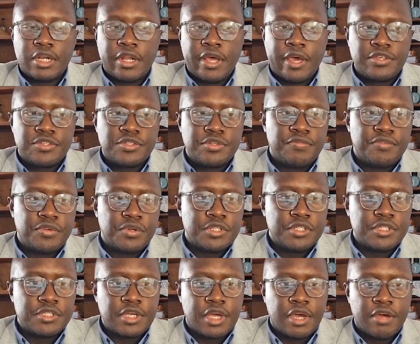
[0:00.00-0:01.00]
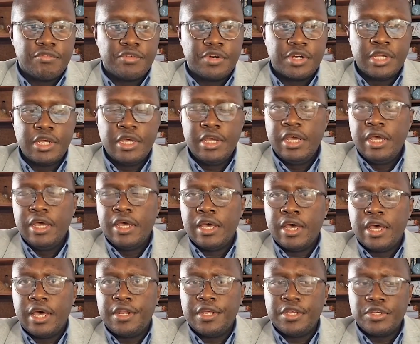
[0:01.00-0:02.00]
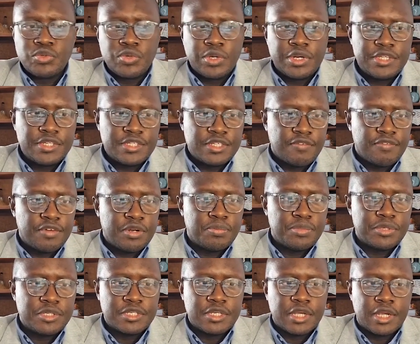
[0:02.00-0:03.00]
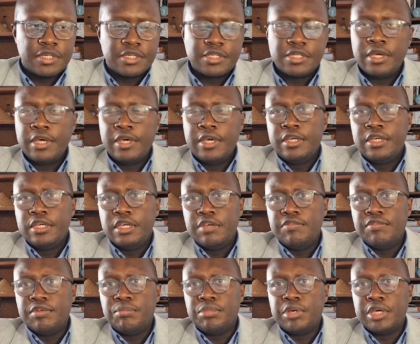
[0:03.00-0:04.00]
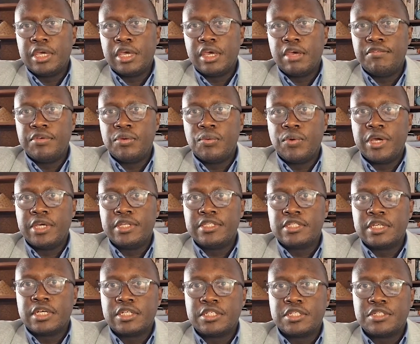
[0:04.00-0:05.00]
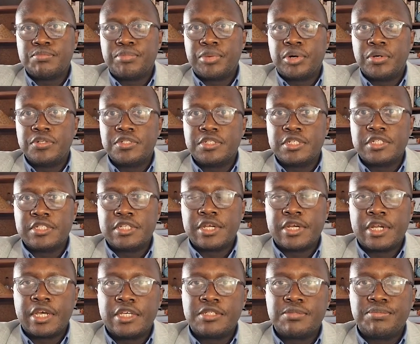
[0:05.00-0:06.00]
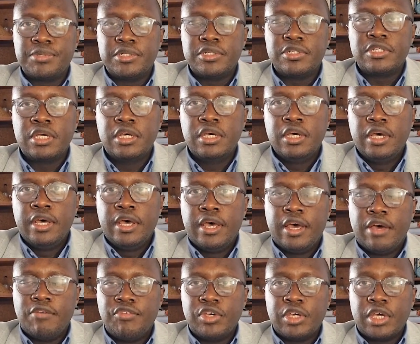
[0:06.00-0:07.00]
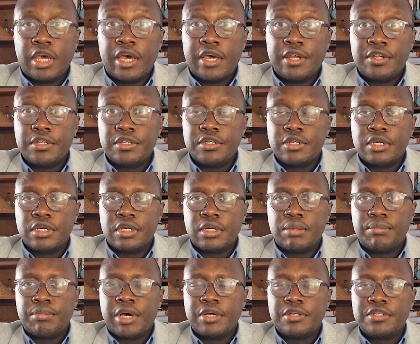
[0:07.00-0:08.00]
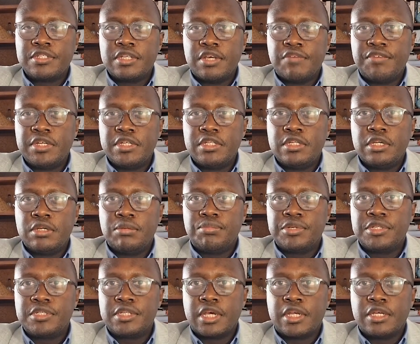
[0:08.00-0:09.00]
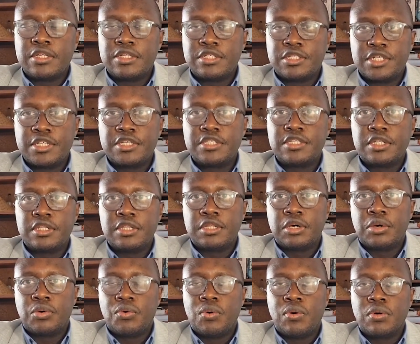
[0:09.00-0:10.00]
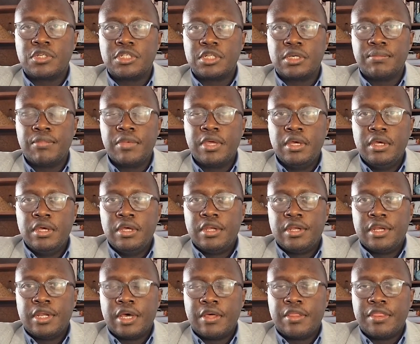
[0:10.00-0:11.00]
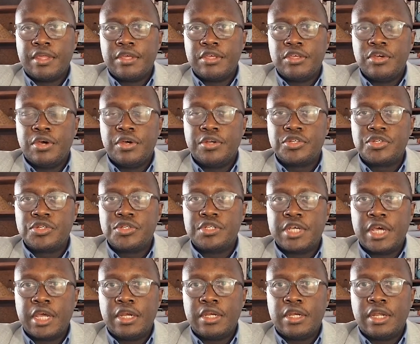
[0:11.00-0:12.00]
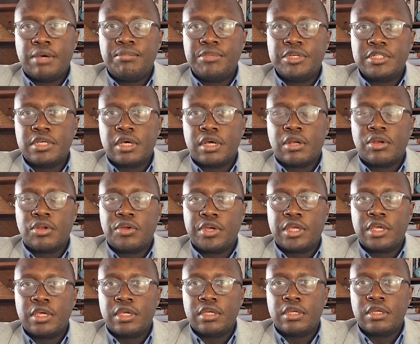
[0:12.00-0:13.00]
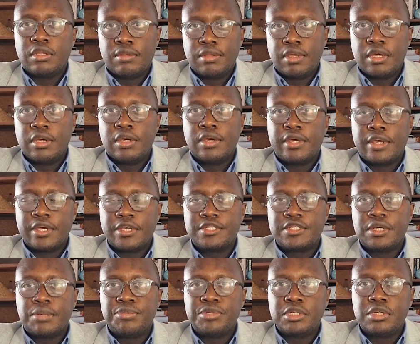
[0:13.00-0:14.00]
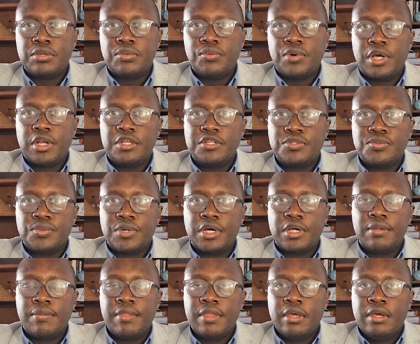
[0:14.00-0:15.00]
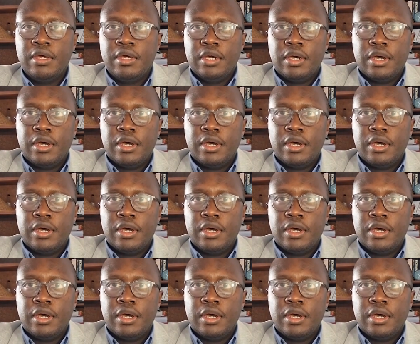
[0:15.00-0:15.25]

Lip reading: the likes of your Discovery adding 27%, even big heavyweights such as Prosus and Naspers having added about 17% just in the quarter. Now, the year-to-date numbers are looking exceptionally well as well,